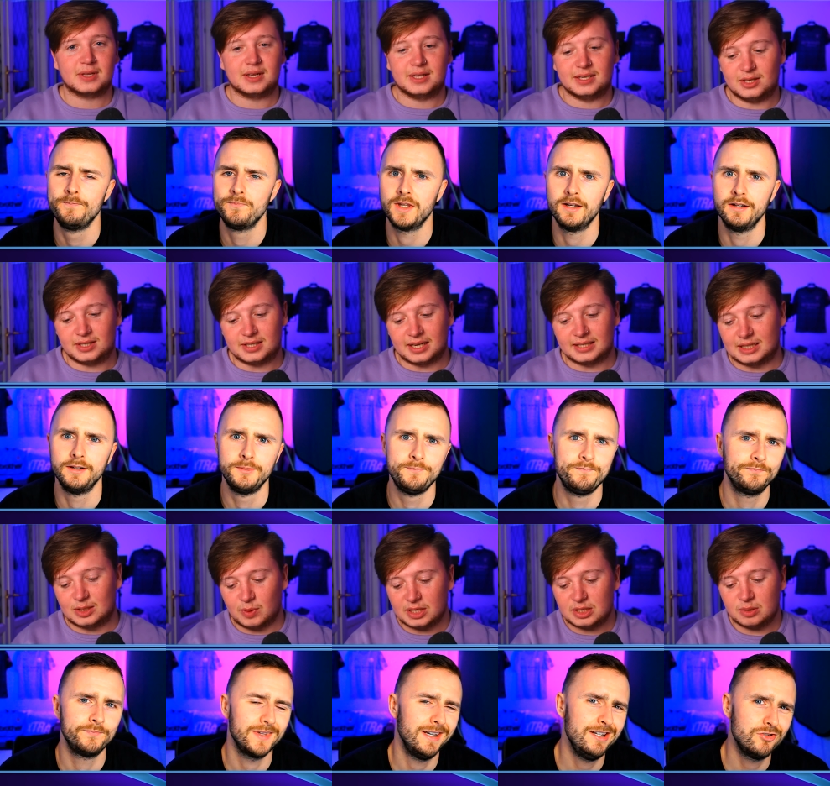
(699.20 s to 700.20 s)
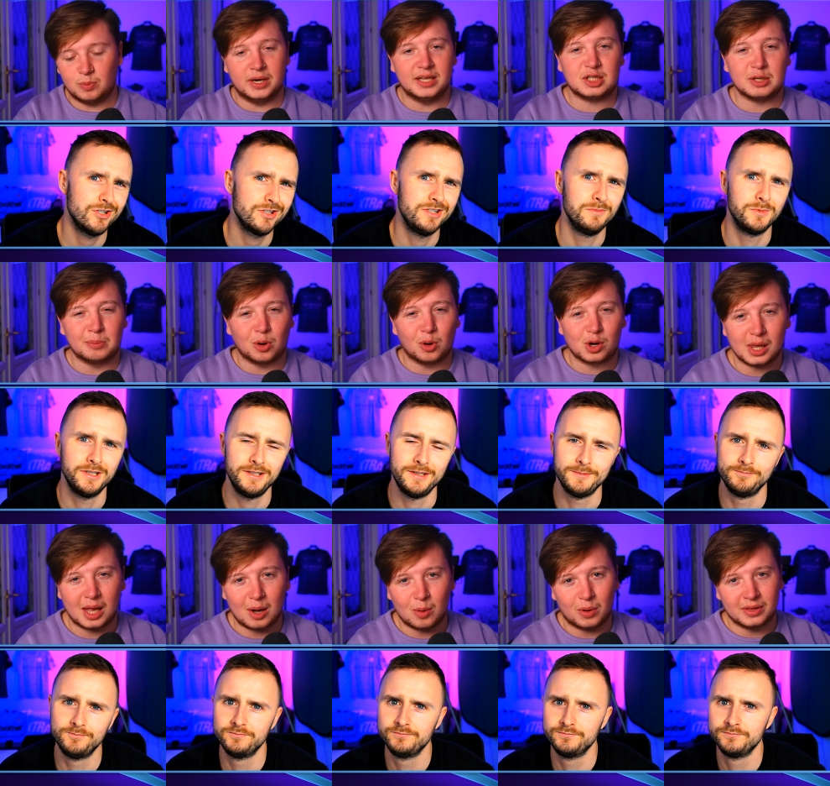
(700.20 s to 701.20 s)
Speaker 1: it's yeah. just that situation. We need some more clout
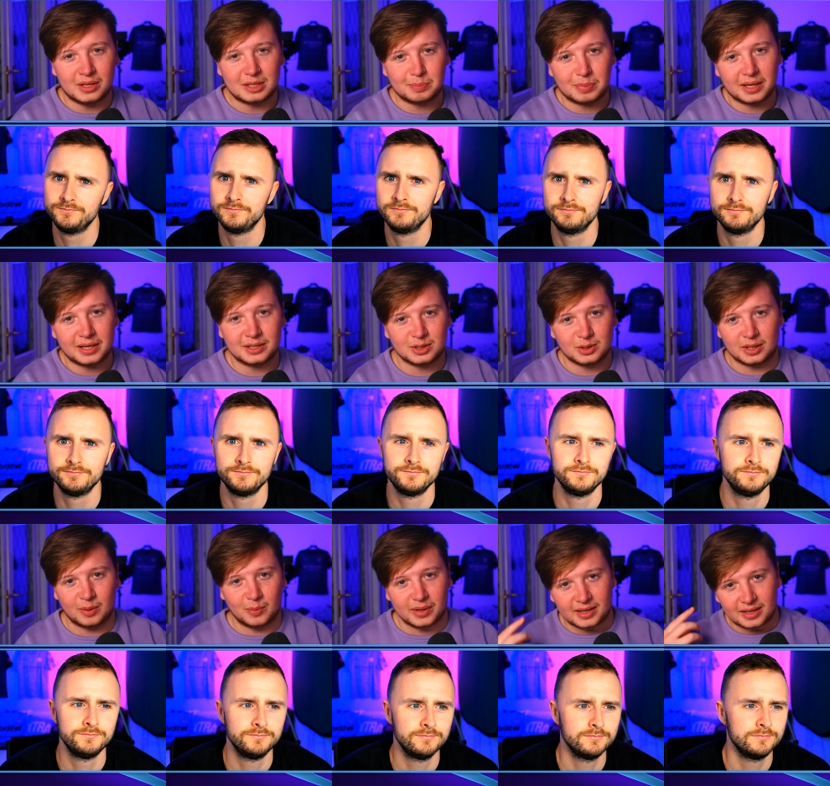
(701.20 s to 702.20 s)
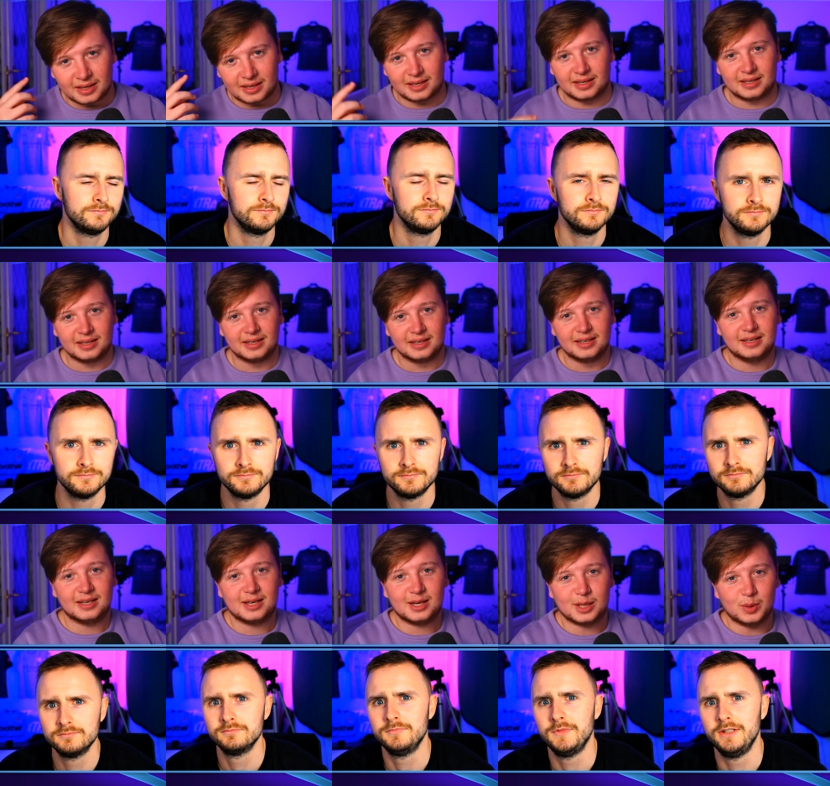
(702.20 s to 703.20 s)
on these players so that we can uh,
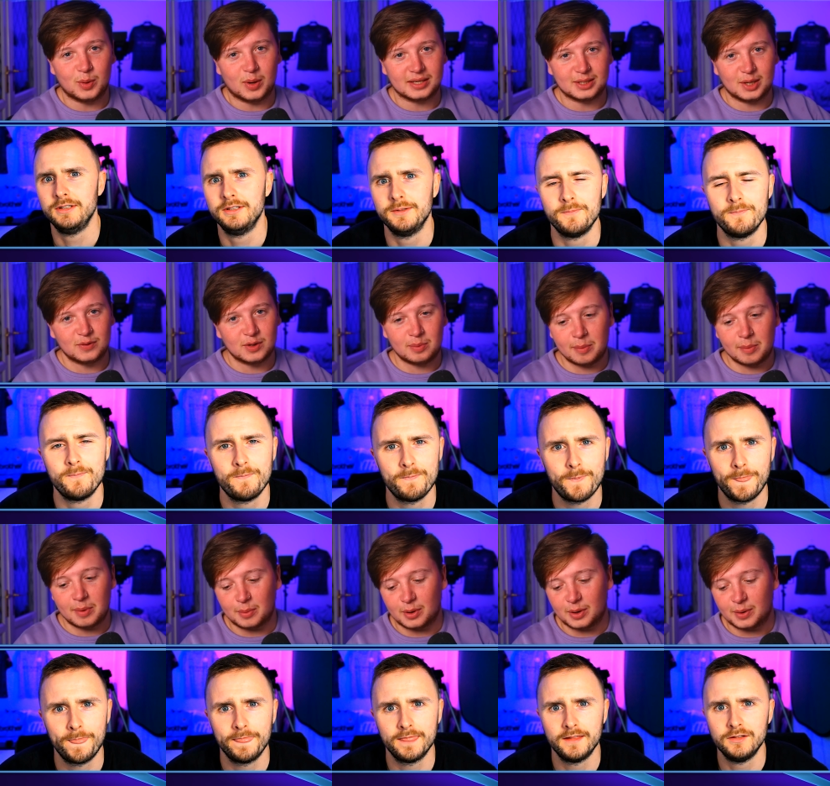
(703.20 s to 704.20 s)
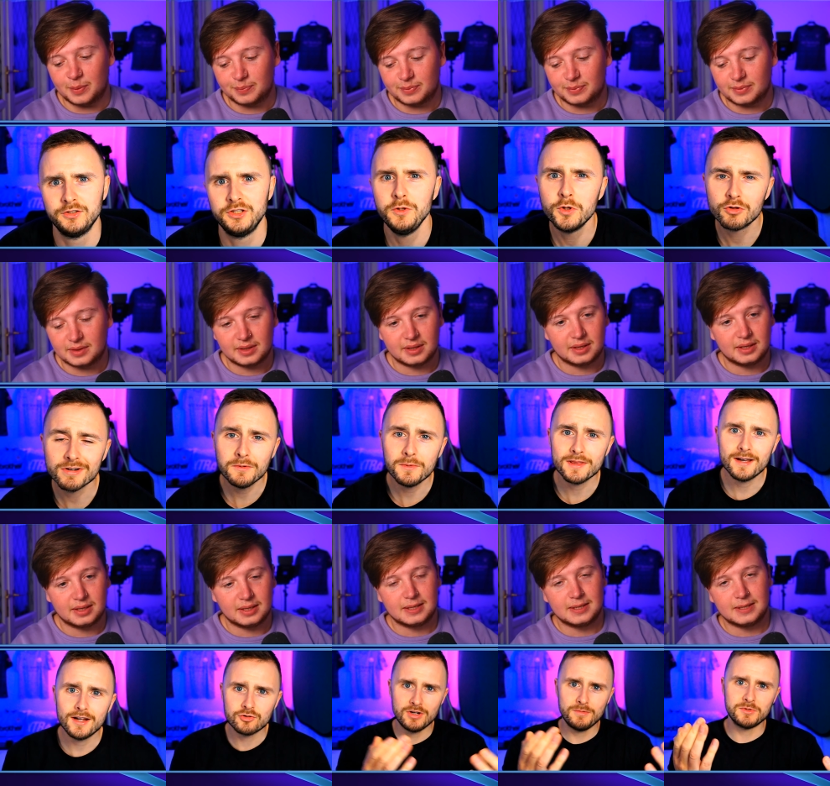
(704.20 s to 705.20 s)
clue yeah. ourselves up a bit more. Do you agree with our
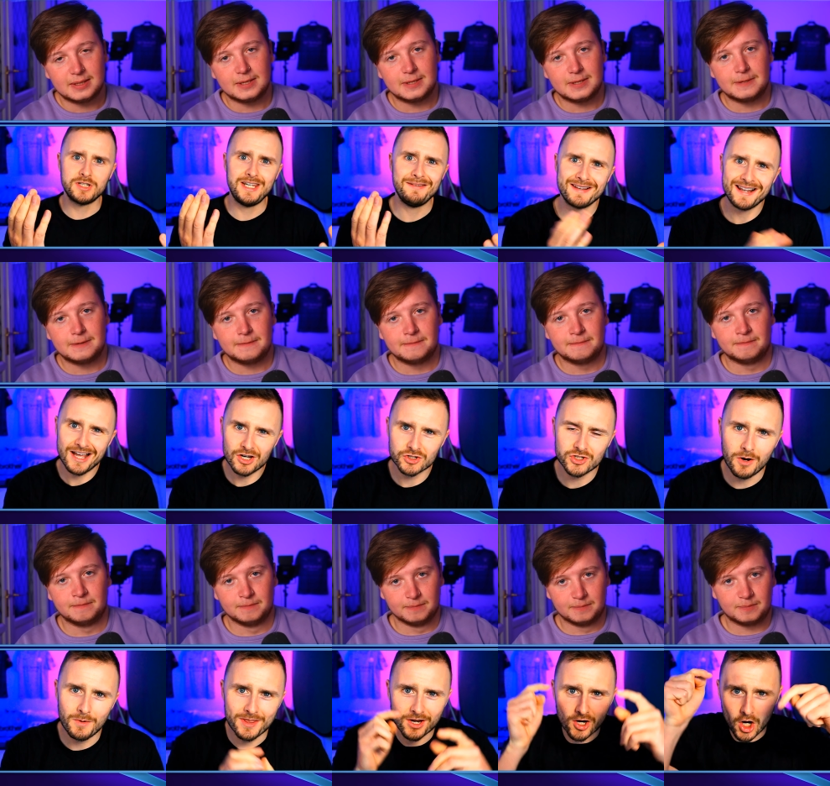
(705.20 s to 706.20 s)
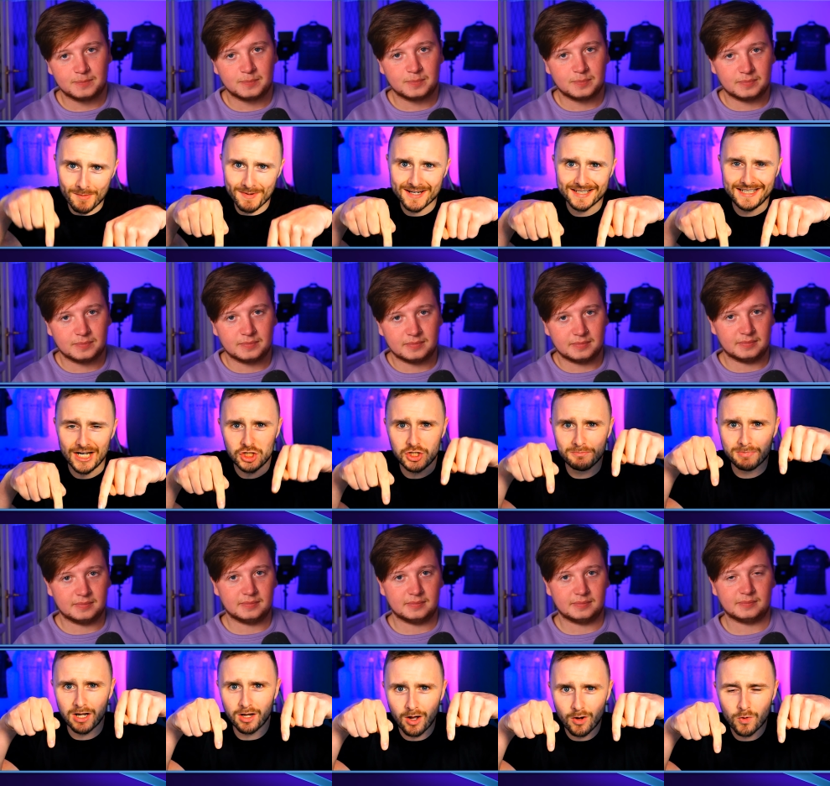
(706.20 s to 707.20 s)
Speaker 2: dream team? Let us know in the comment section
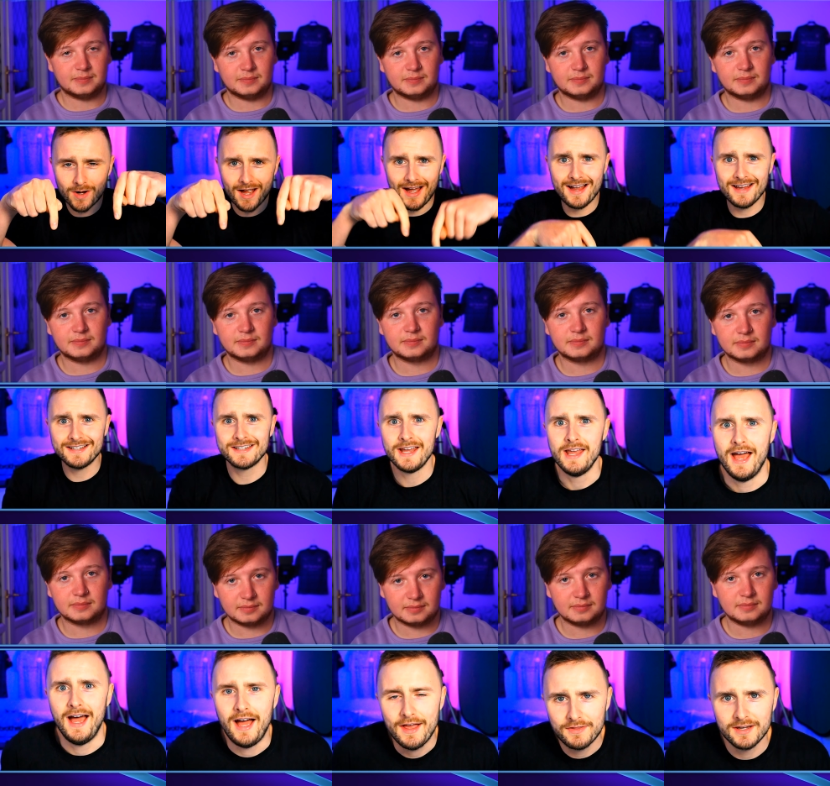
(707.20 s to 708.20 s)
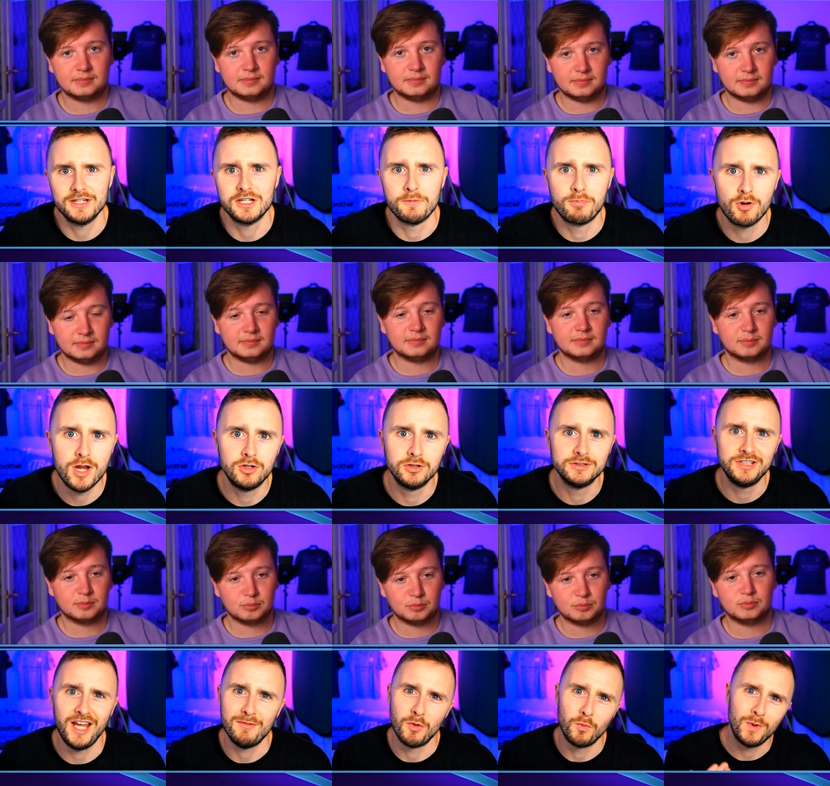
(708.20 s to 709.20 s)
below, guys. I think it's a pretty good team,
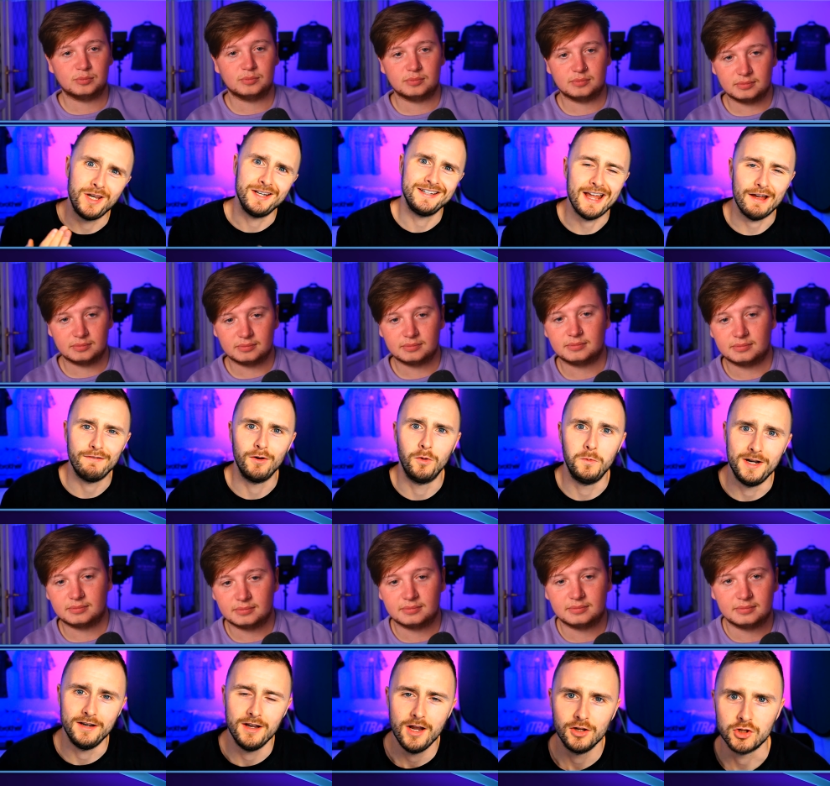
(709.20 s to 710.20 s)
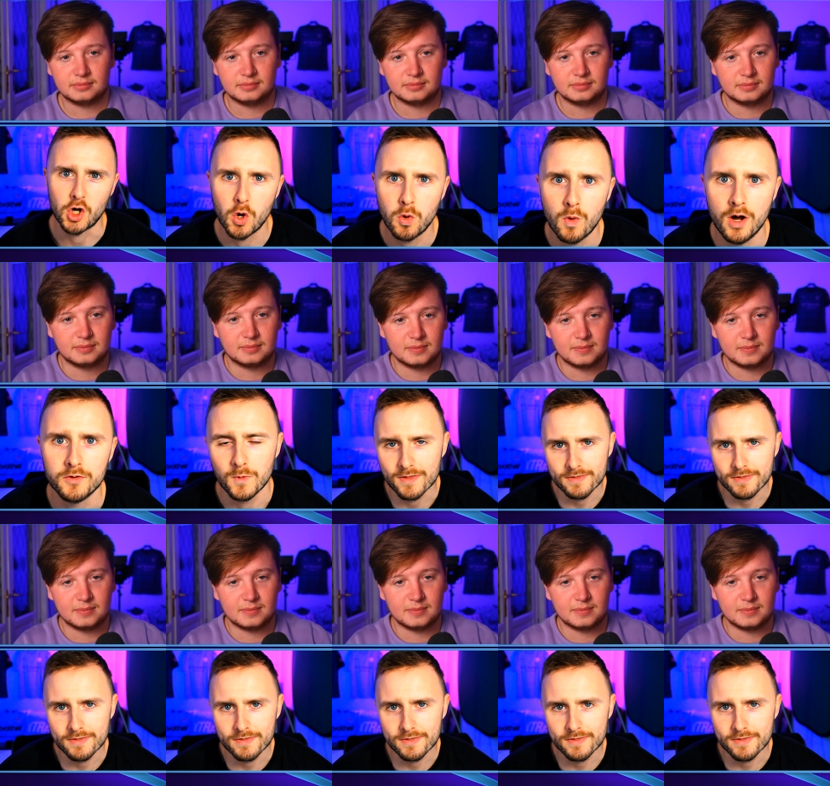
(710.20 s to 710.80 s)
and we definitely win the quad with